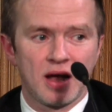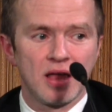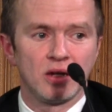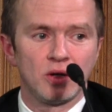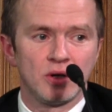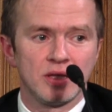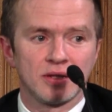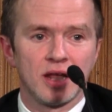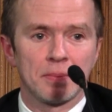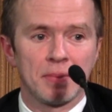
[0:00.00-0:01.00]
Other lawyers
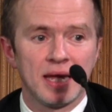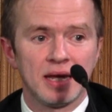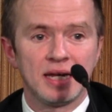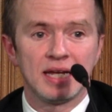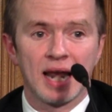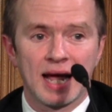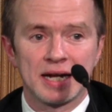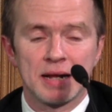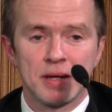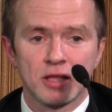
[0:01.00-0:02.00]
like me, legal
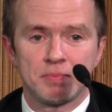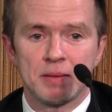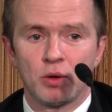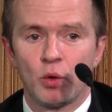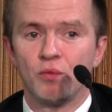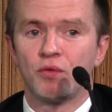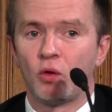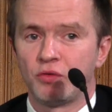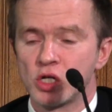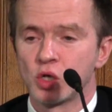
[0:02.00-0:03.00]
academics, people who are
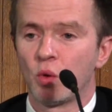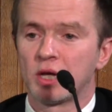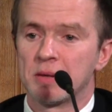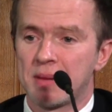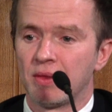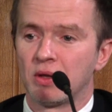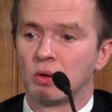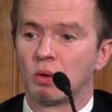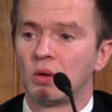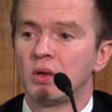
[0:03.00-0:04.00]
involved in talking about the
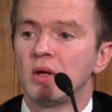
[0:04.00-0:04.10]
law,